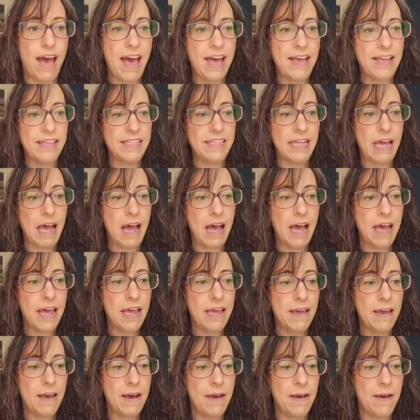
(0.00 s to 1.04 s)
as
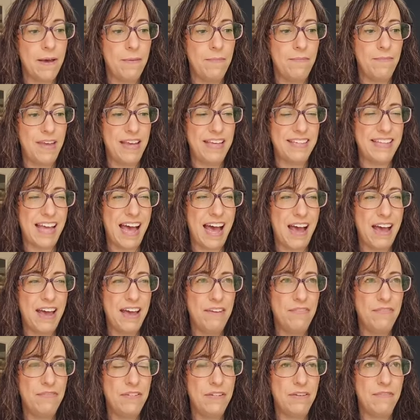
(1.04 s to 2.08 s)
I, um, as I
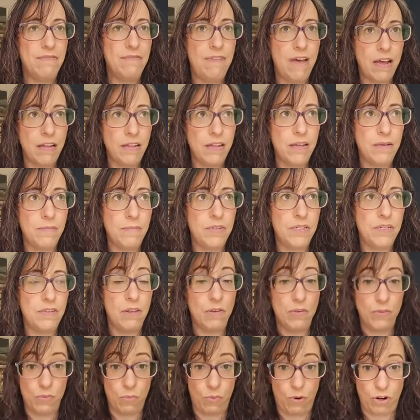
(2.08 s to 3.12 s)
have developed
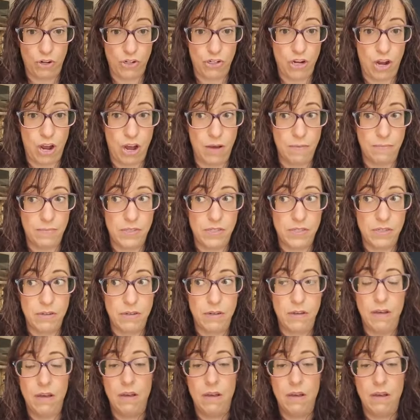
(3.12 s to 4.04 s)
those workshops